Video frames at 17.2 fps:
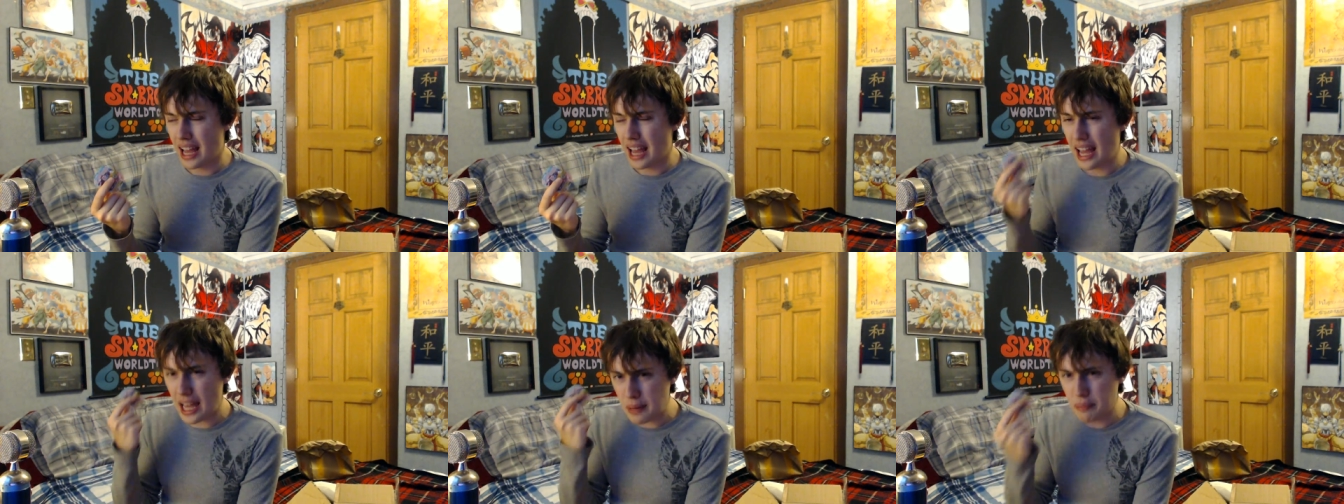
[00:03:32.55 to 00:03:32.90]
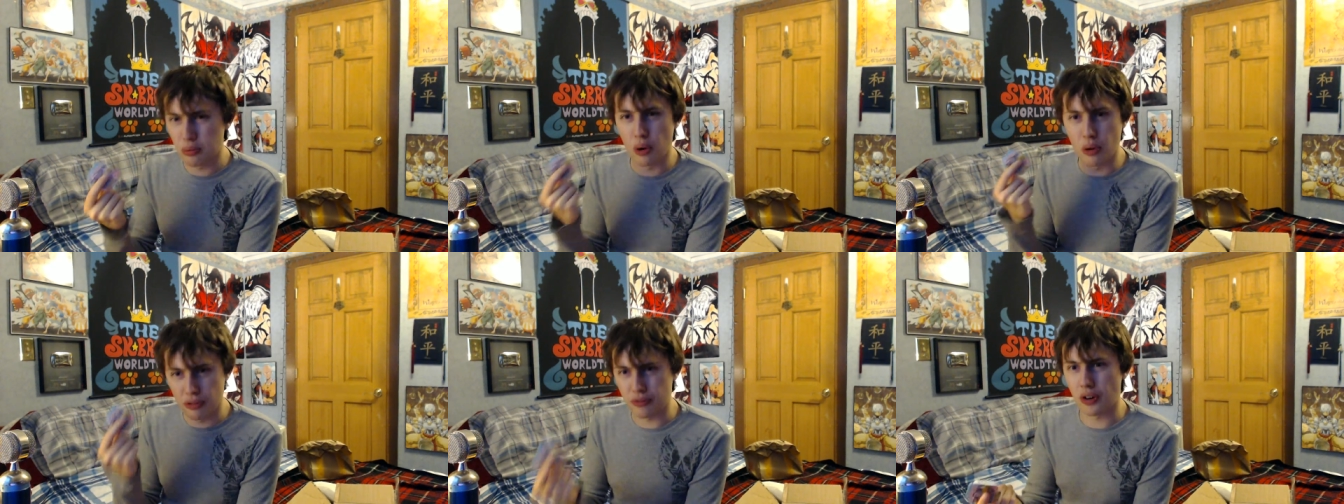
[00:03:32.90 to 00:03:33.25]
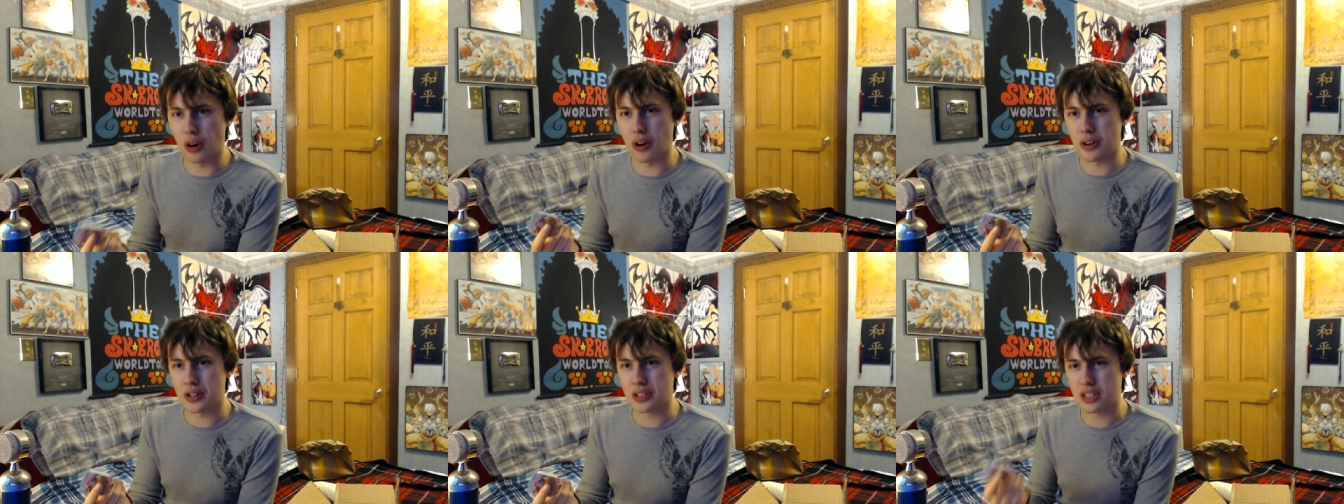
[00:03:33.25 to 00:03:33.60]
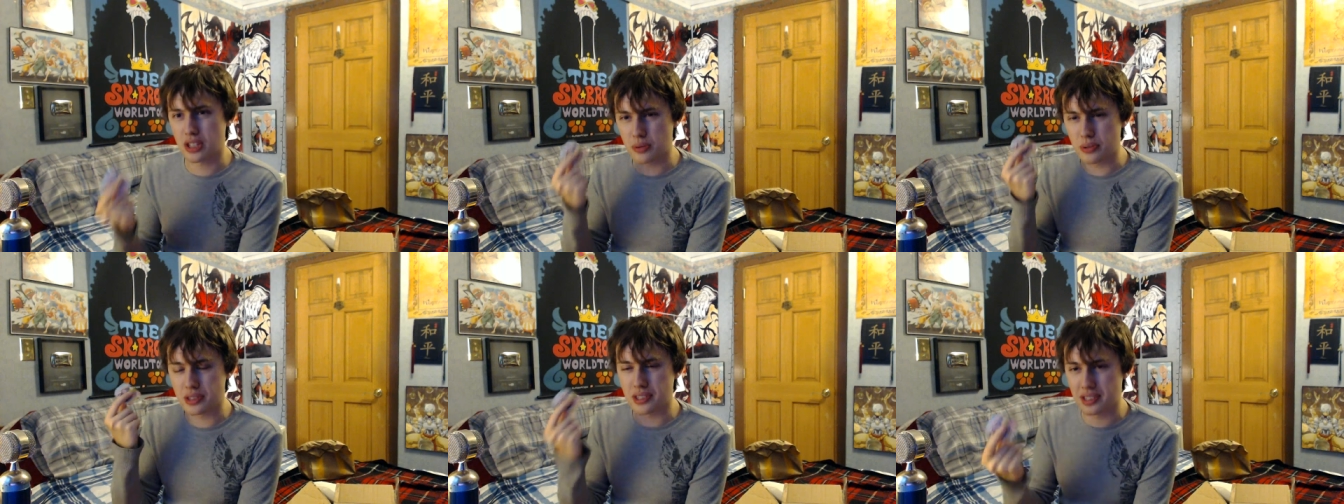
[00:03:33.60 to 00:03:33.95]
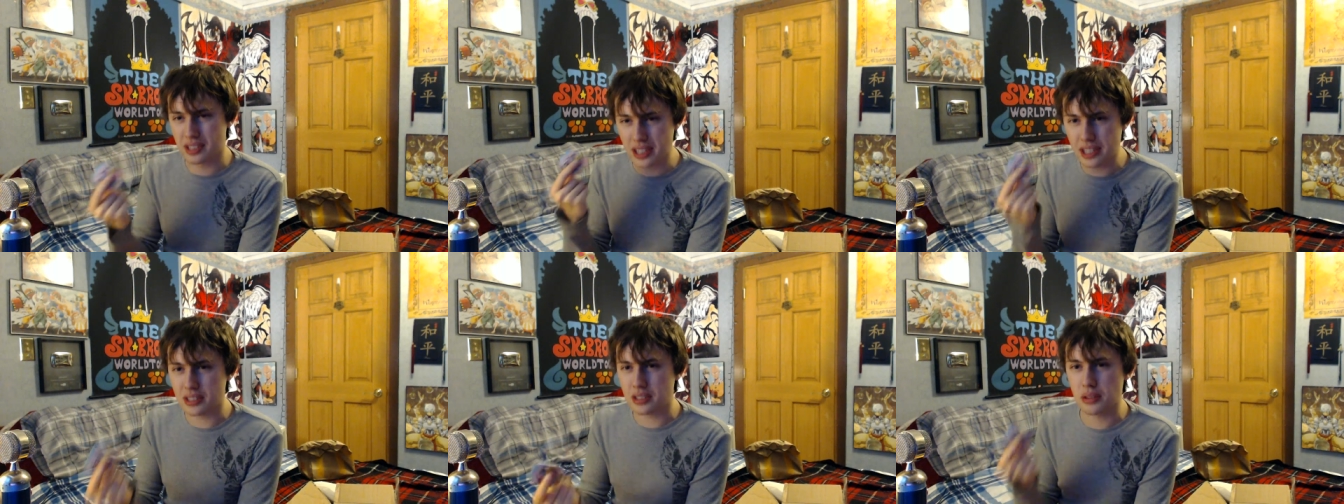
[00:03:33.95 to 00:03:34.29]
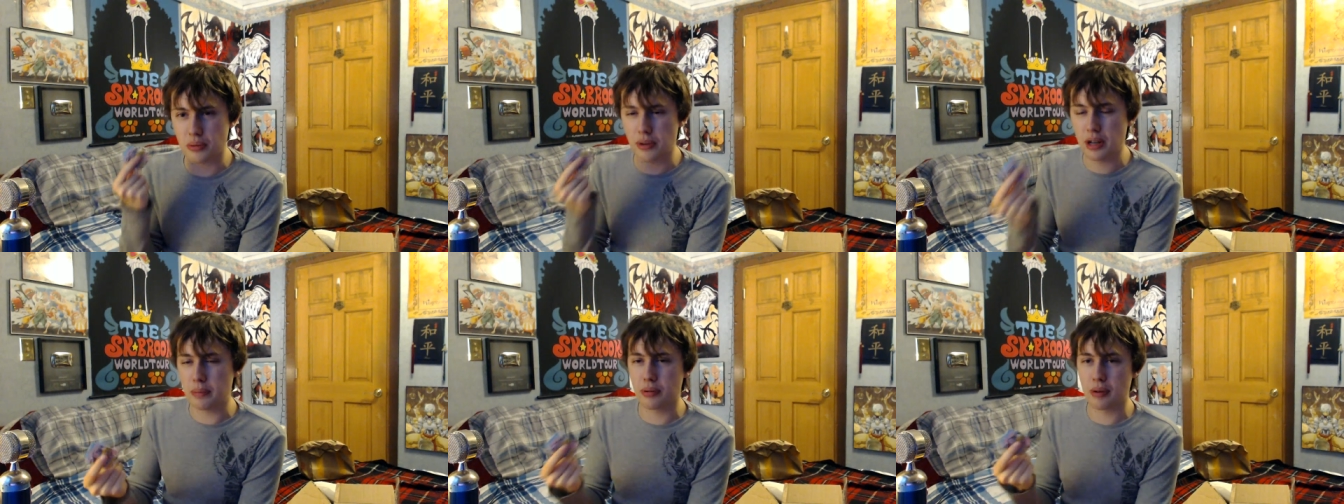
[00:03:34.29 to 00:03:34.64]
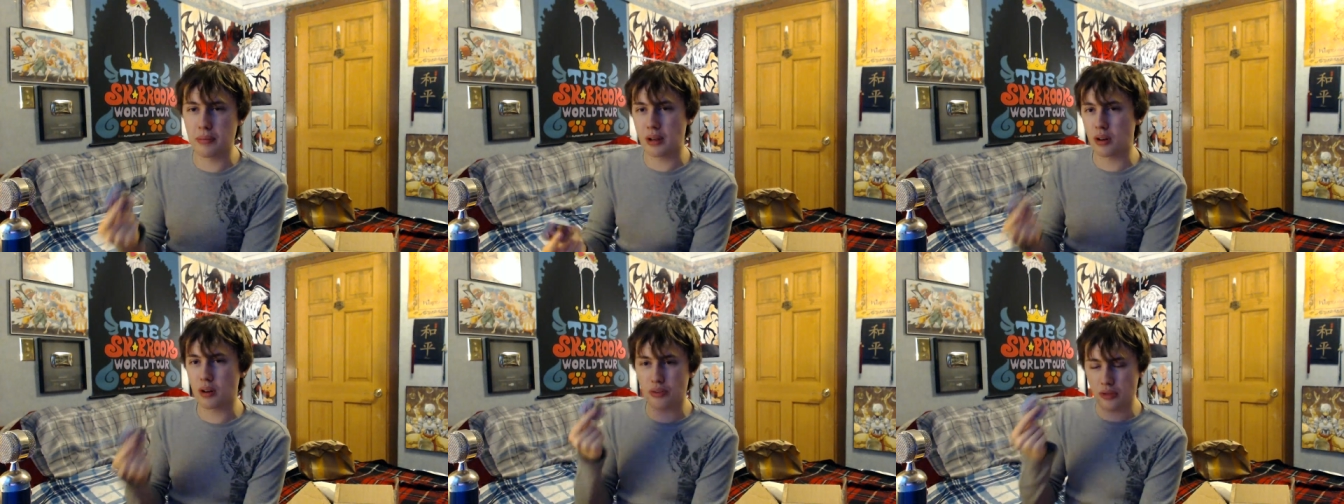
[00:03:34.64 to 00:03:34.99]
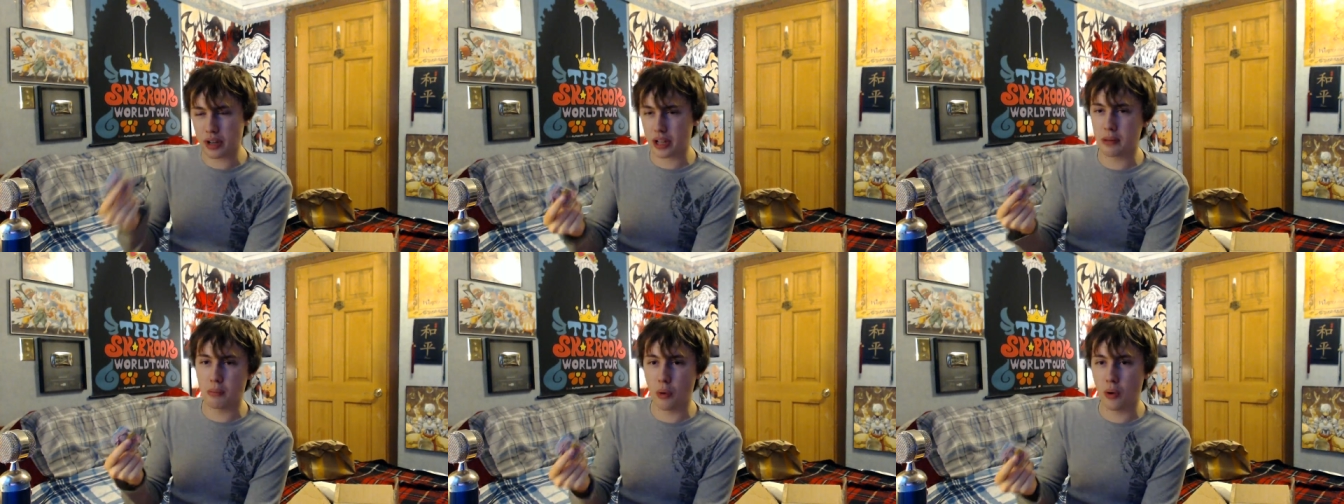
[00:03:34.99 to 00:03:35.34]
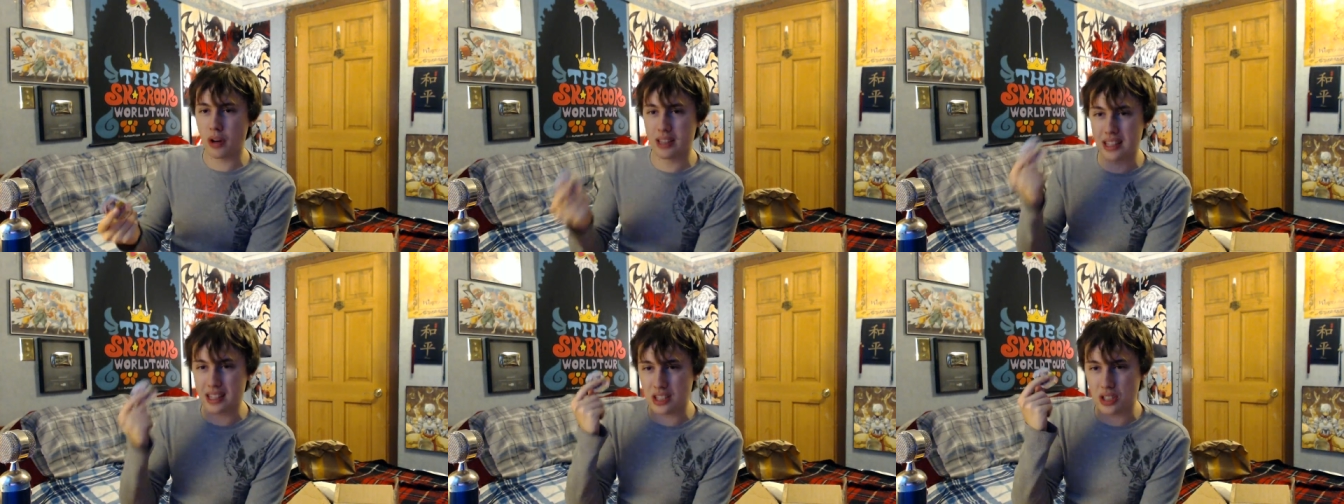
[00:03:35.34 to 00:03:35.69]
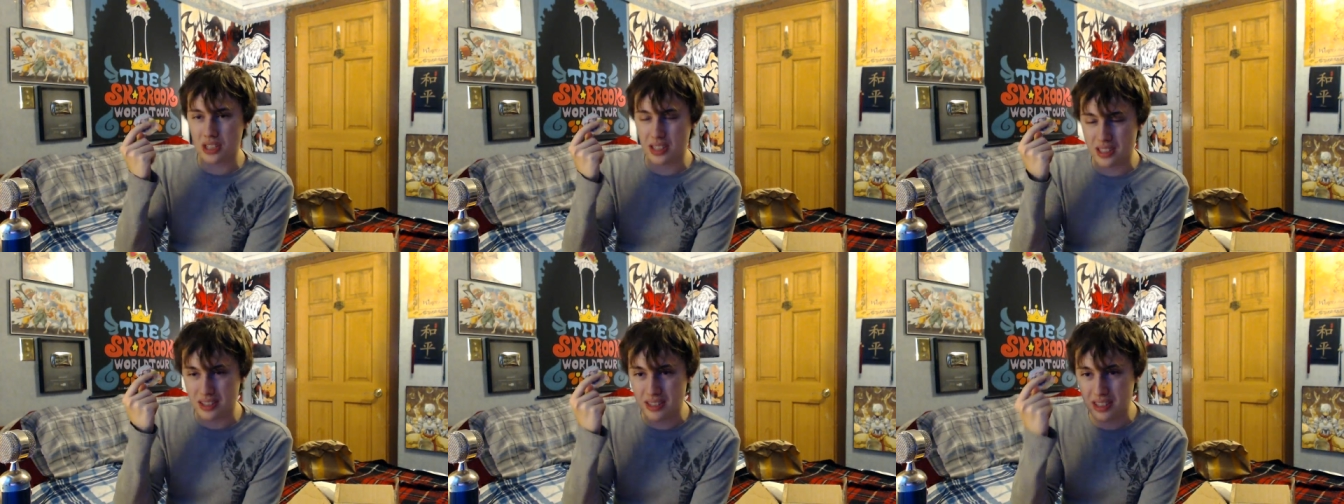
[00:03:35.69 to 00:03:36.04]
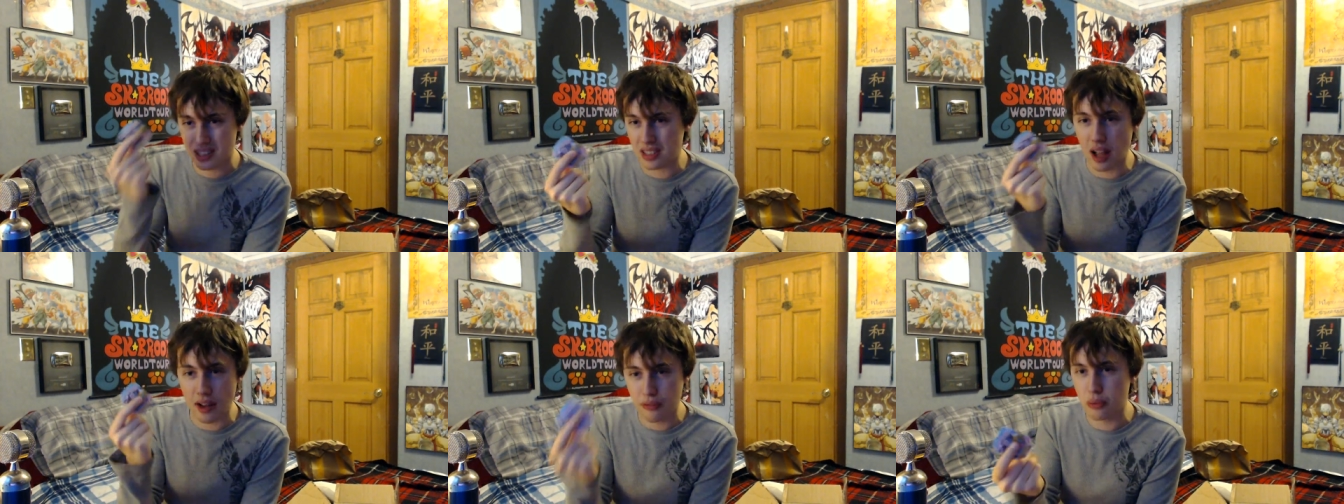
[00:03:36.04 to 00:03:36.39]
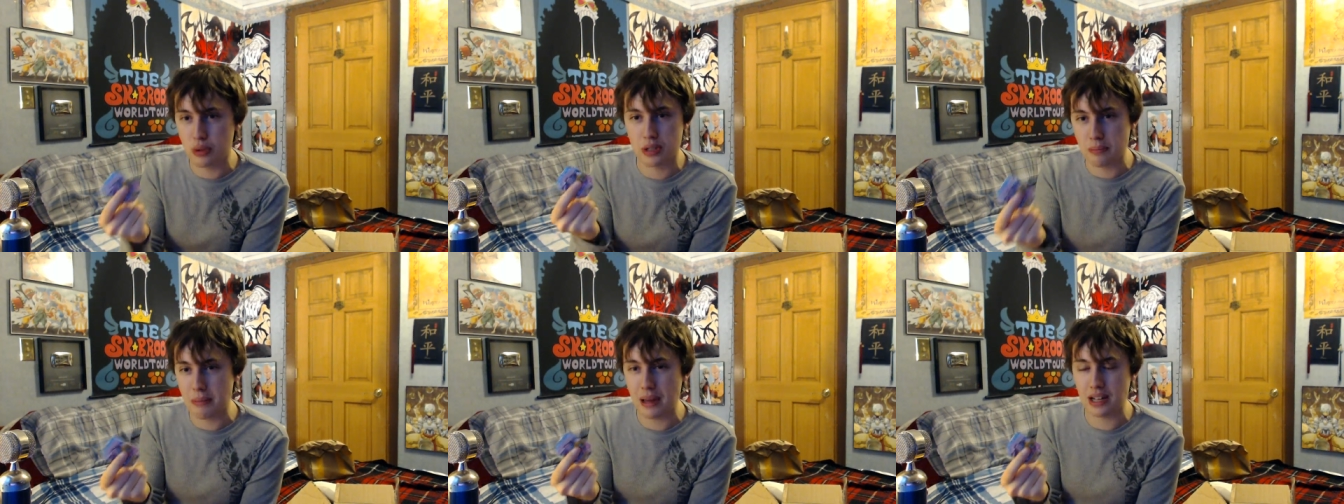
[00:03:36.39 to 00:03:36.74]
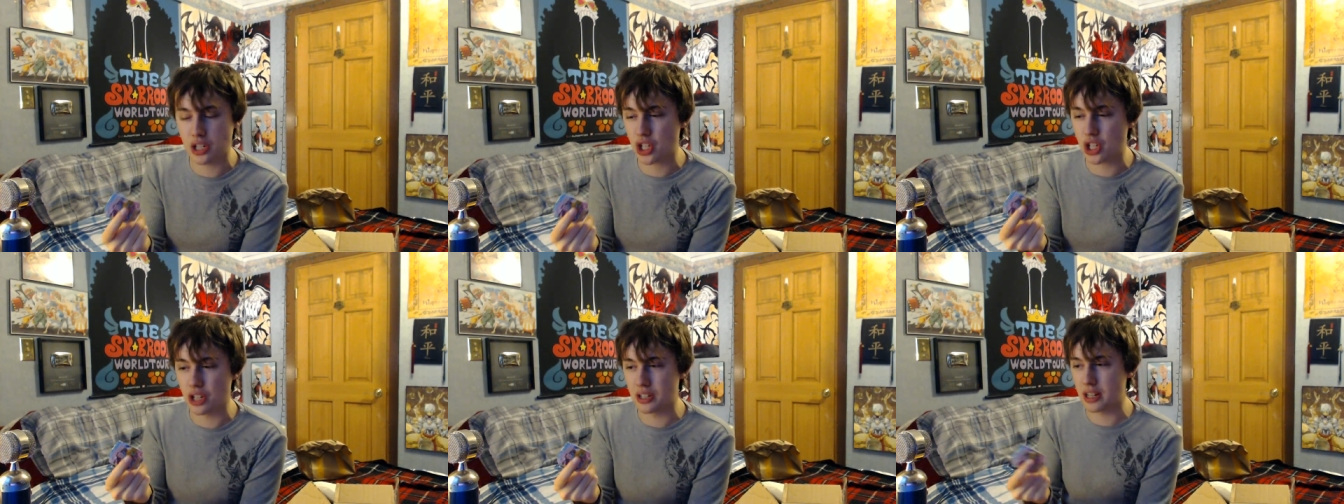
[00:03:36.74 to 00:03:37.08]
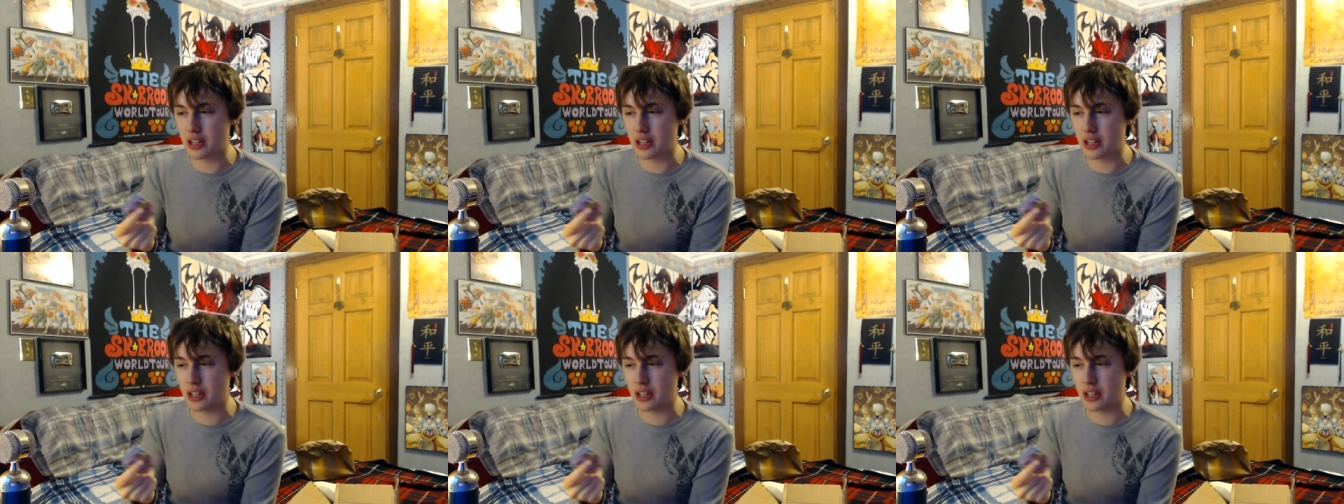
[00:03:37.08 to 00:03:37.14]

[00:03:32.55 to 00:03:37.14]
April 1st, this was the season three premiere of Rick and Morty that this stuff was mentioned.